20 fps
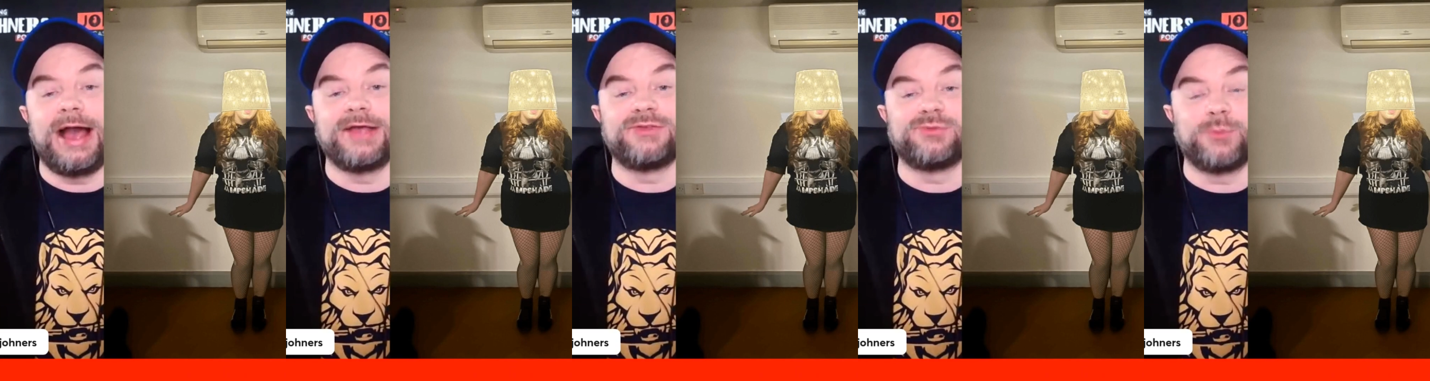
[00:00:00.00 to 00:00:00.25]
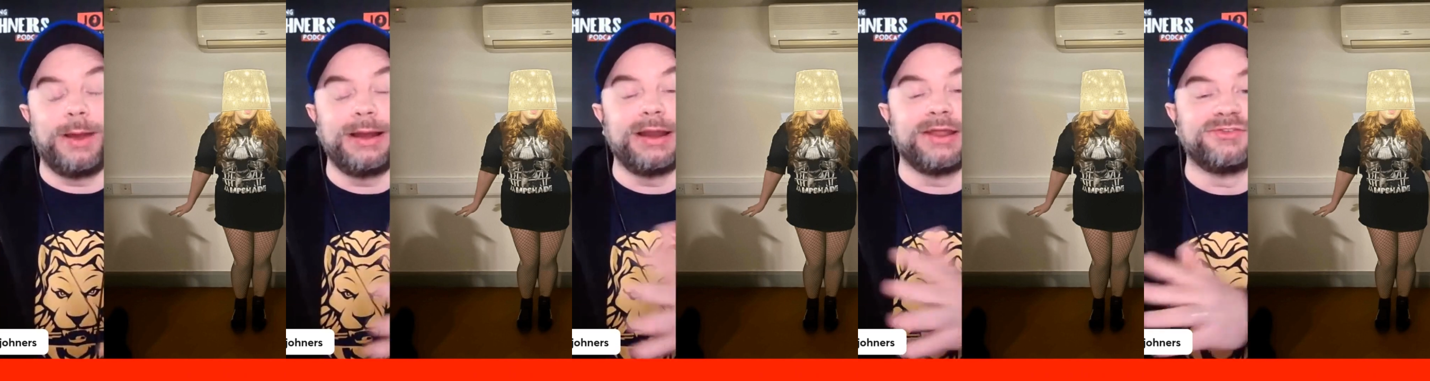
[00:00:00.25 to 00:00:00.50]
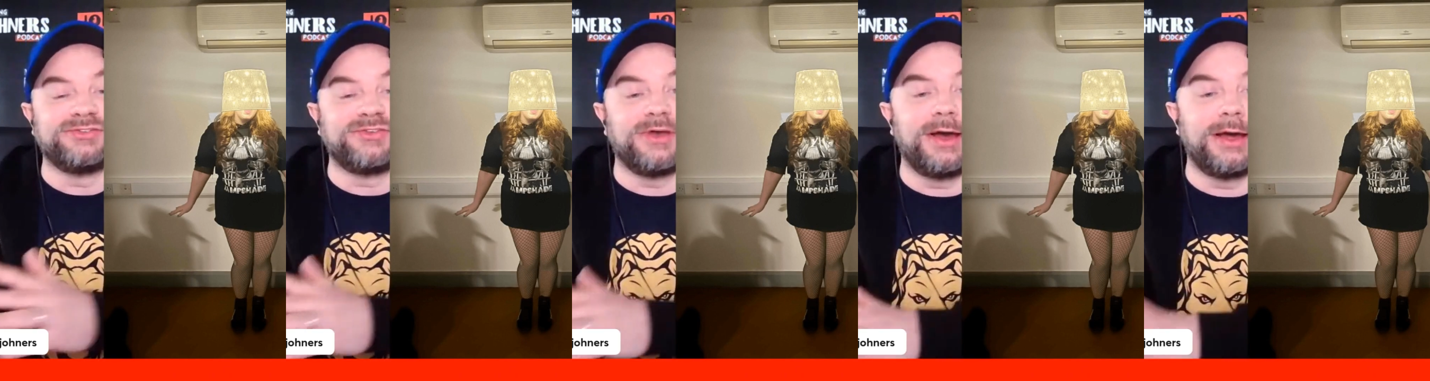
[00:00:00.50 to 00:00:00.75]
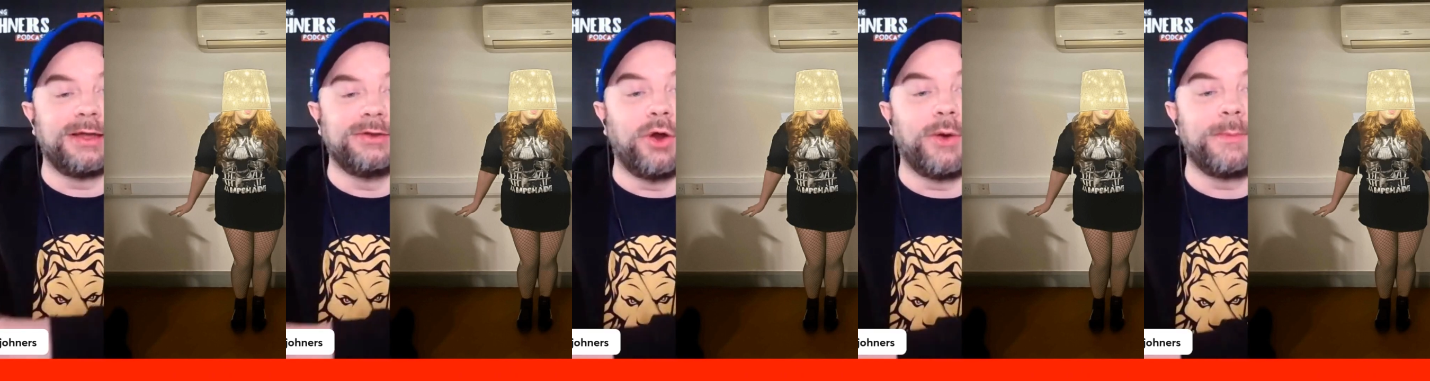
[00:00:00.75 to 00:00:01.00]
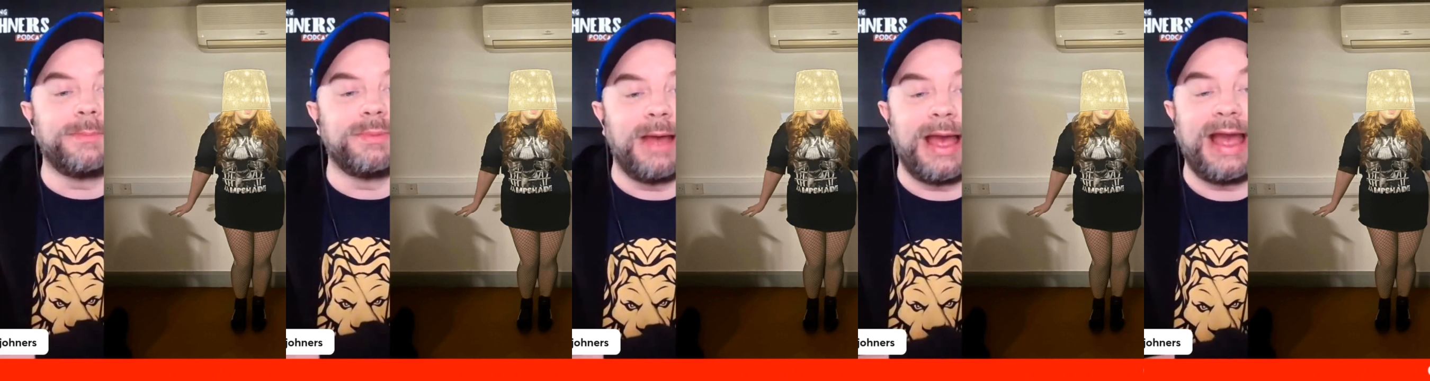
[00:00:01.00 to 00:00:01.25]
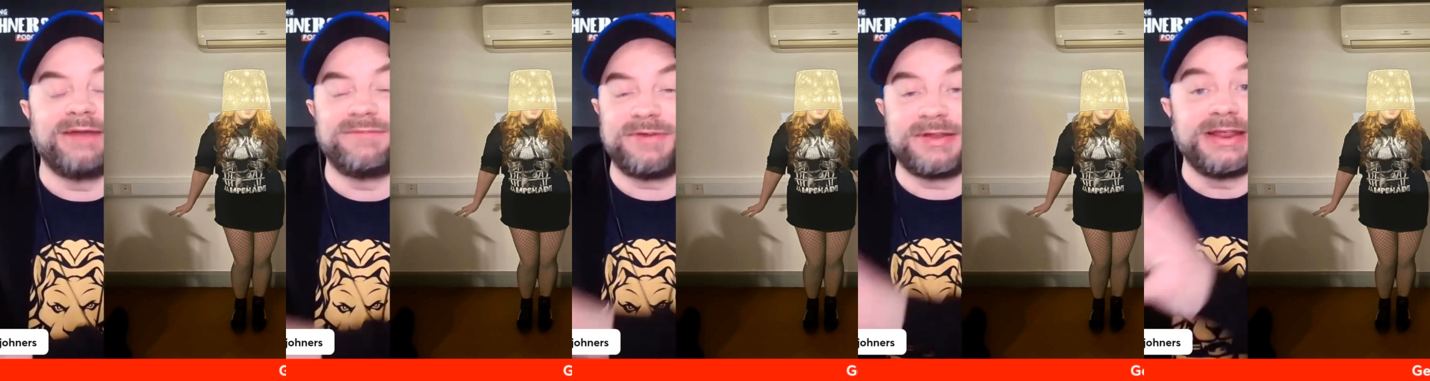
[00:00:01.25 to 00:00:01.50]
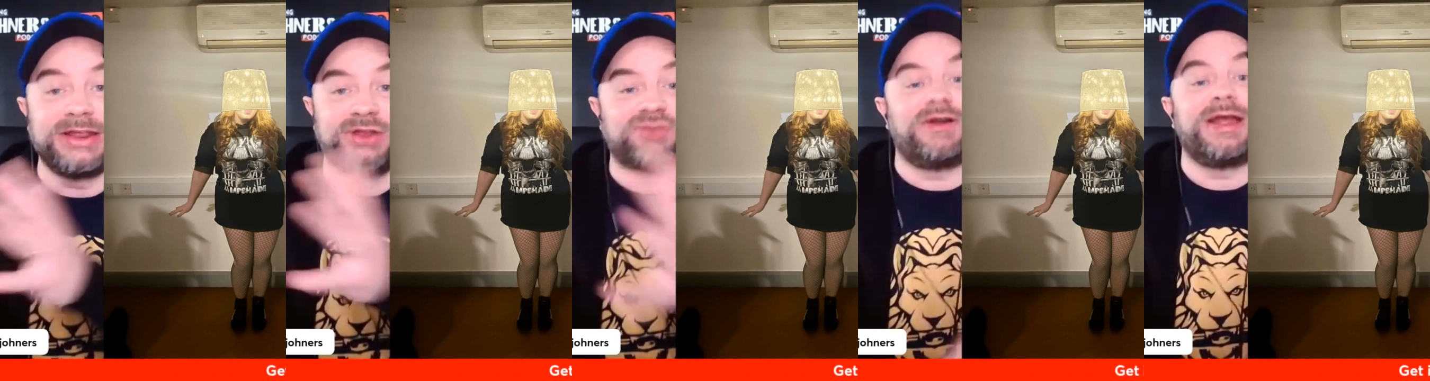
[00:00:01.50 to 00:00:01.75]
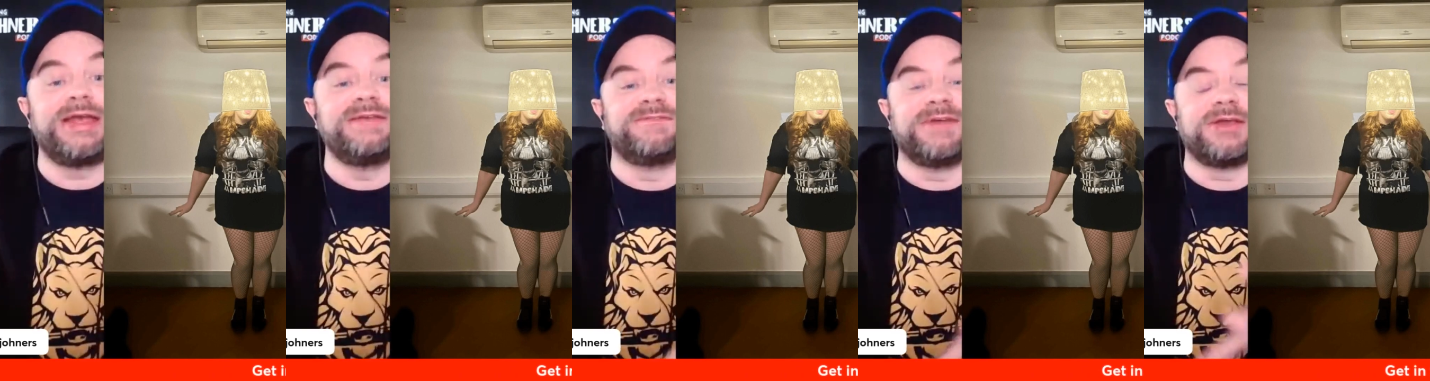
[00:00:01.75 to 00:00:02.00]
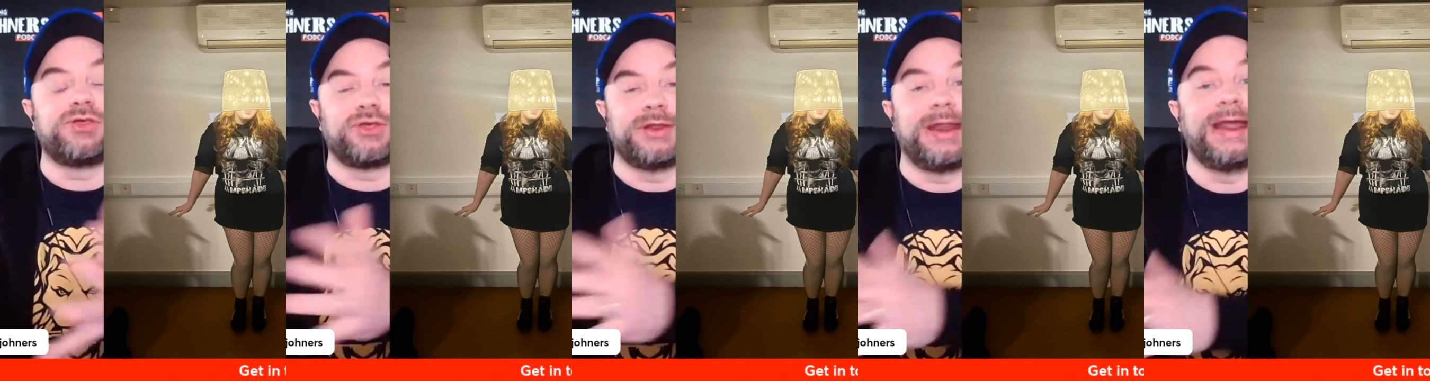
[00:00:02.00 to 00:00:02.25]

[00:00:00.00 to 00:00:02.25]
as well as not having great vision